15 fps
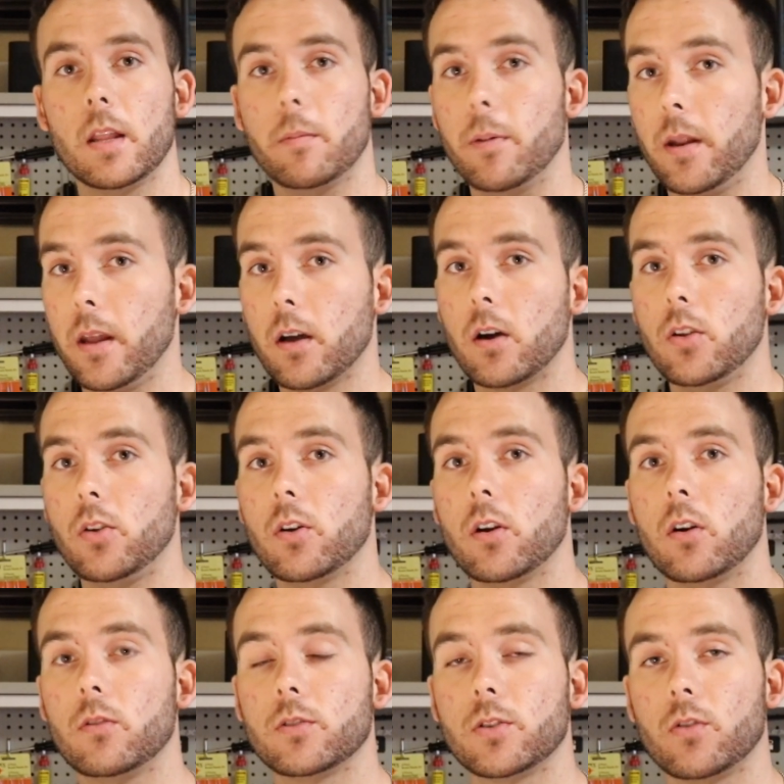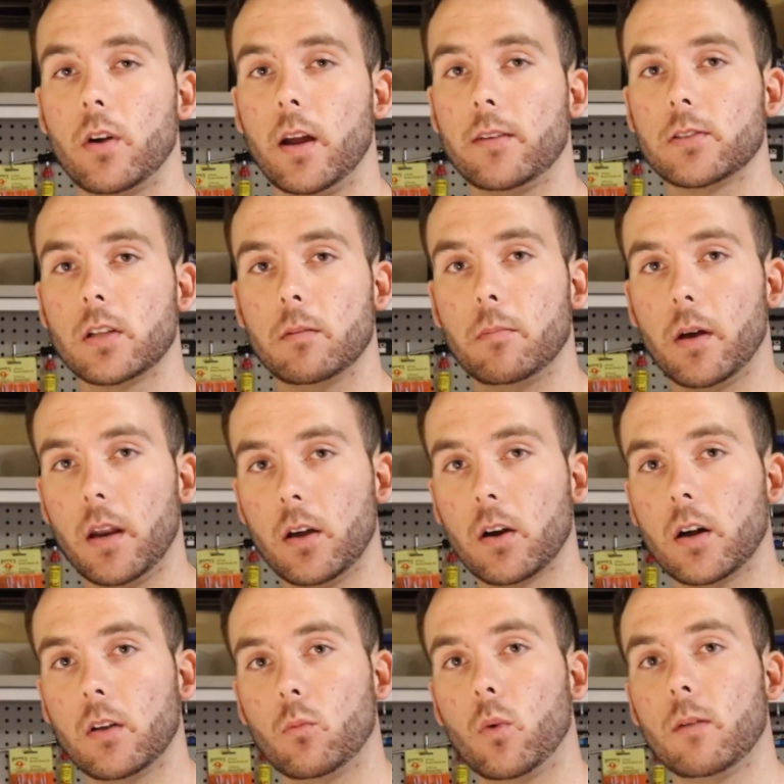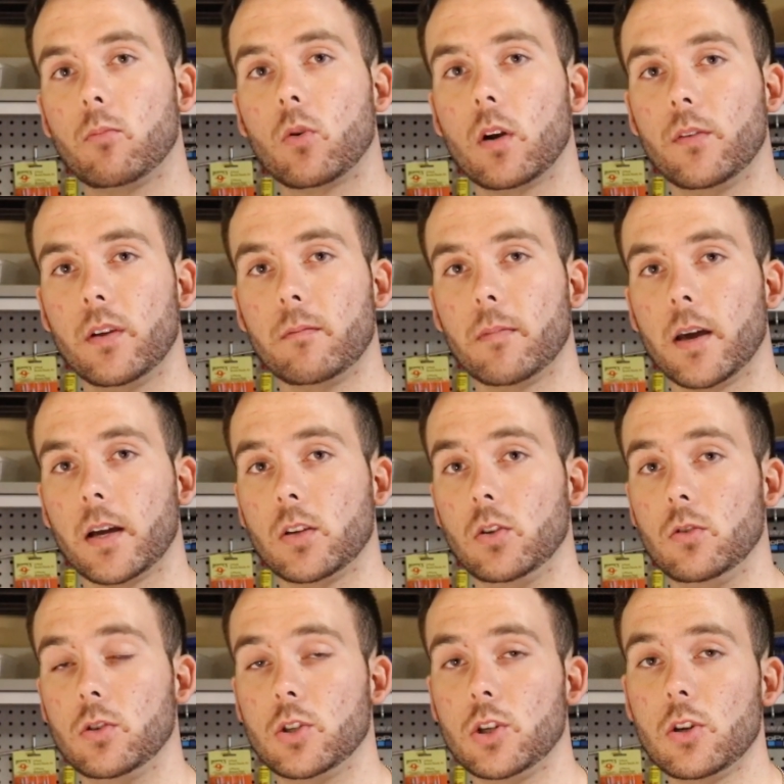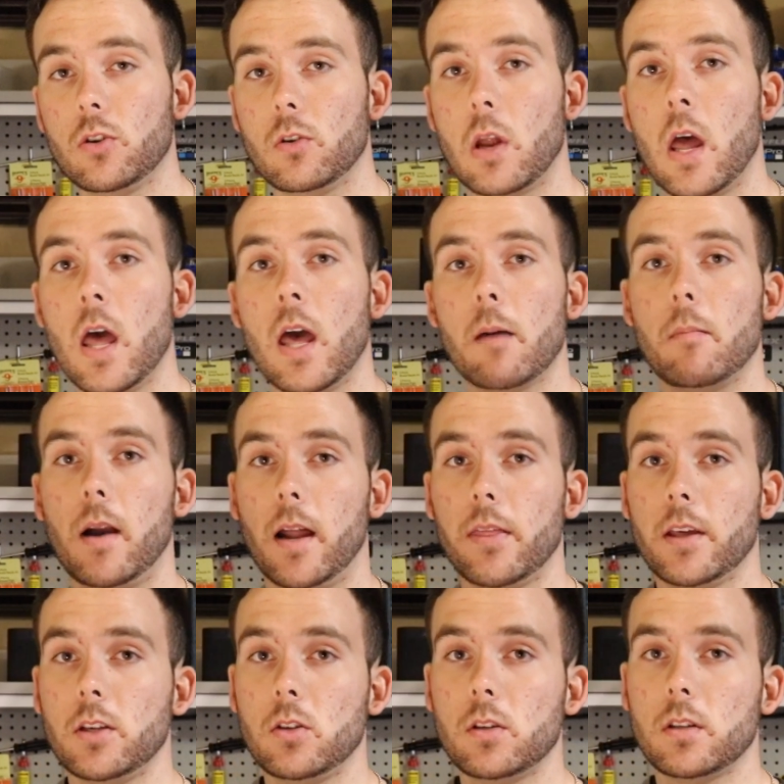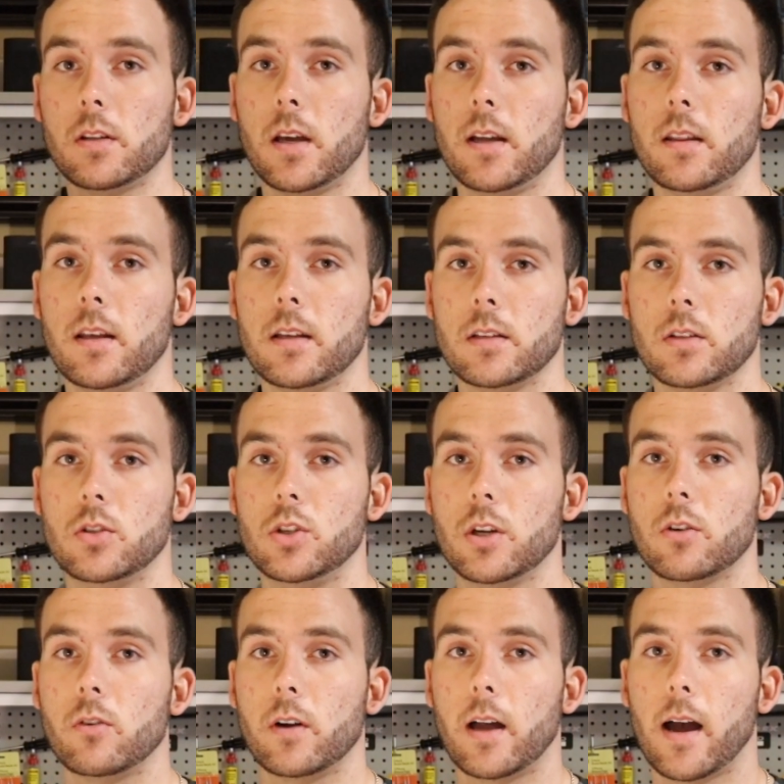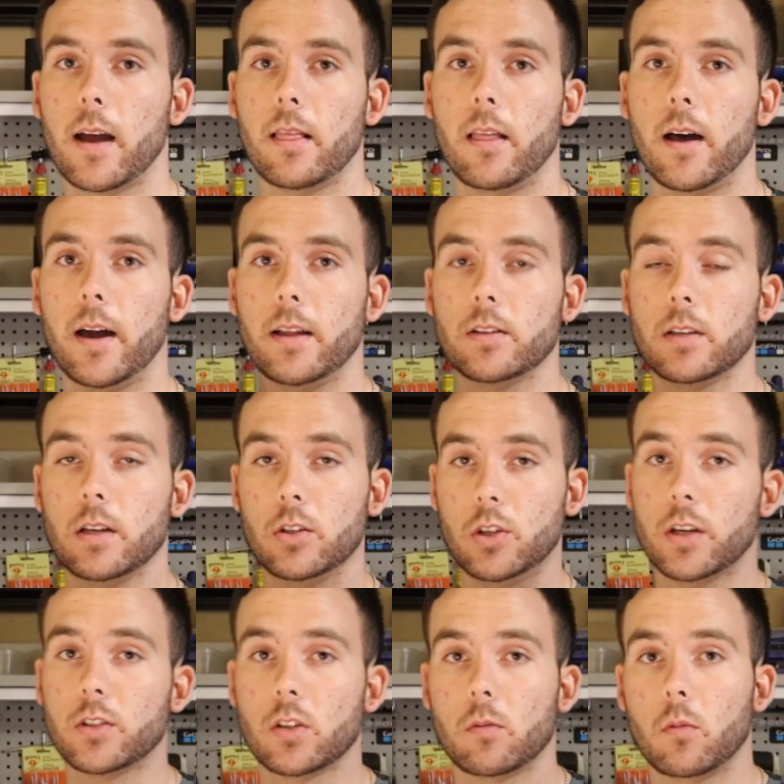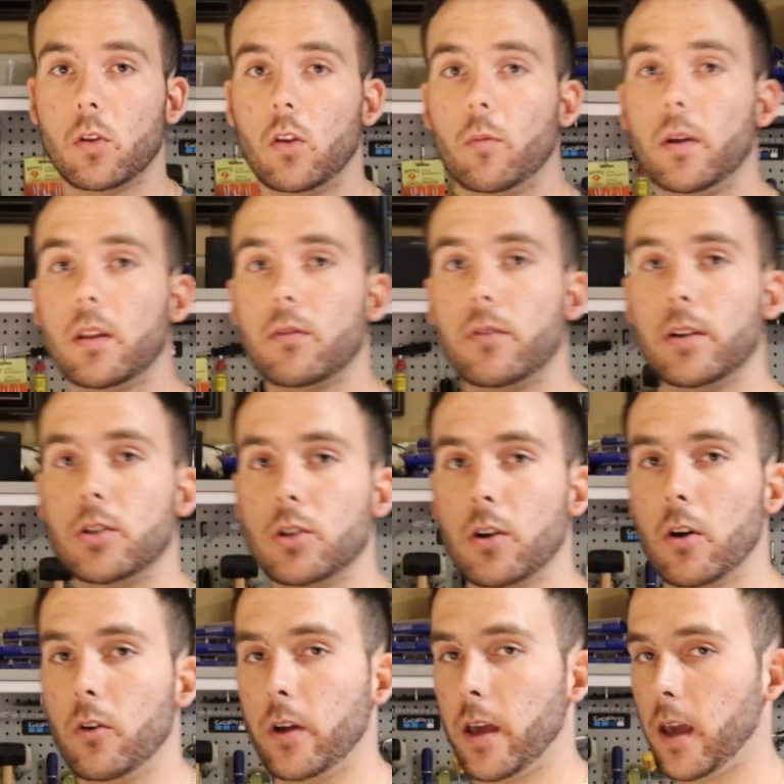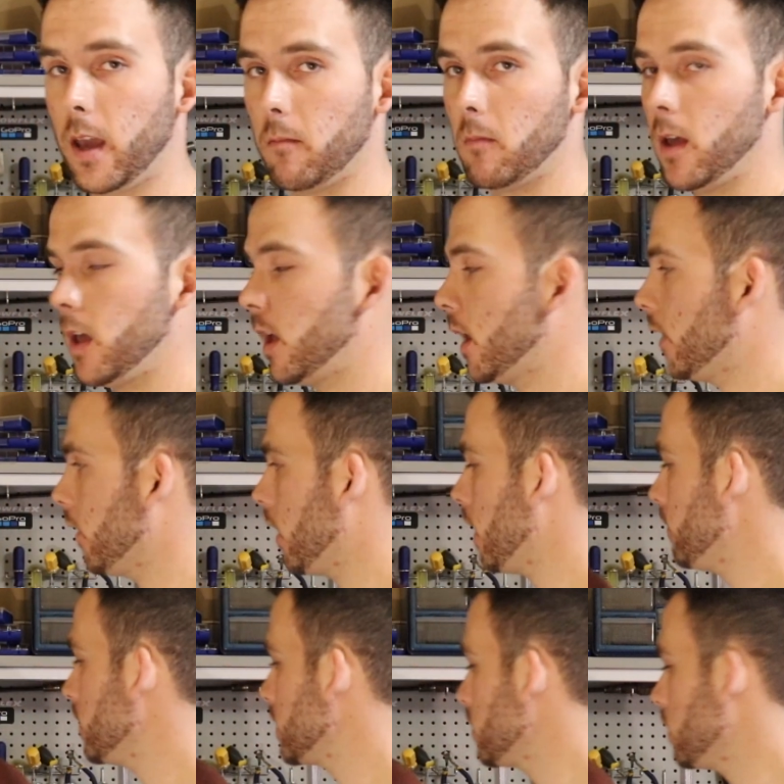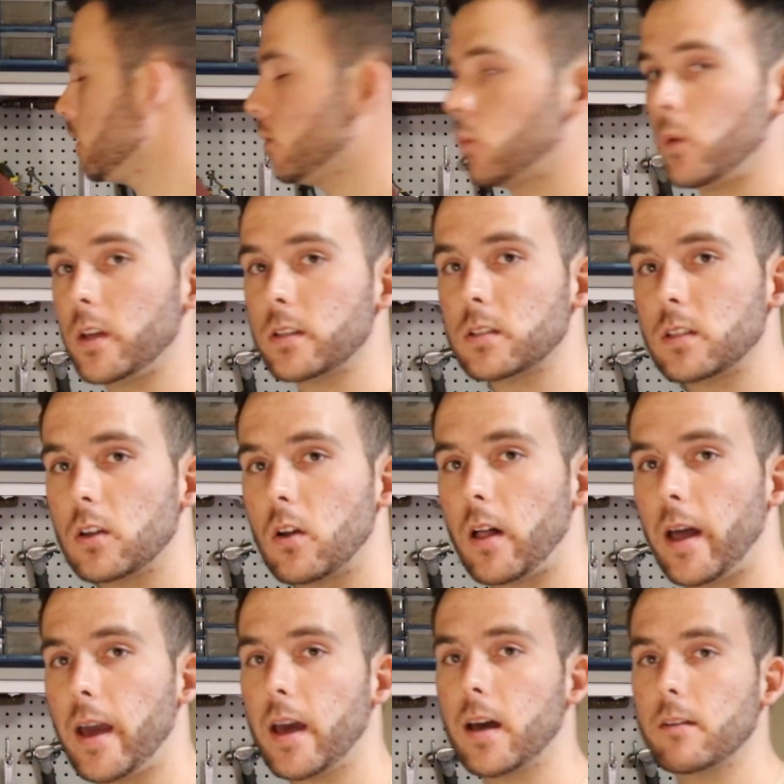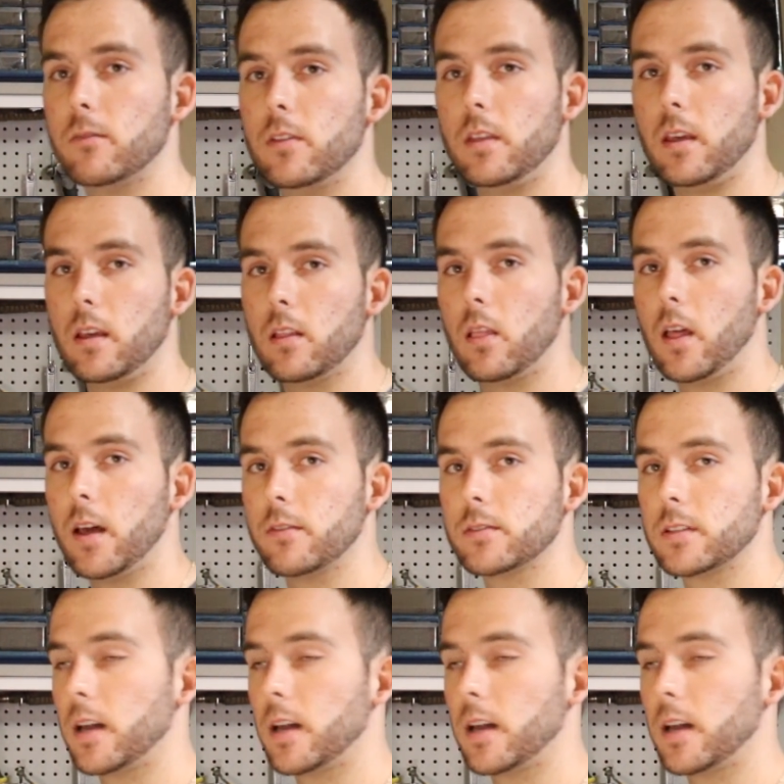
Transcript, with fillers: depending on your own strengths and depending on what point of impact you shoot. But I think you can take these as general guidelines and adjust them a little bit to fit your own game. Now, obviously, we still have the left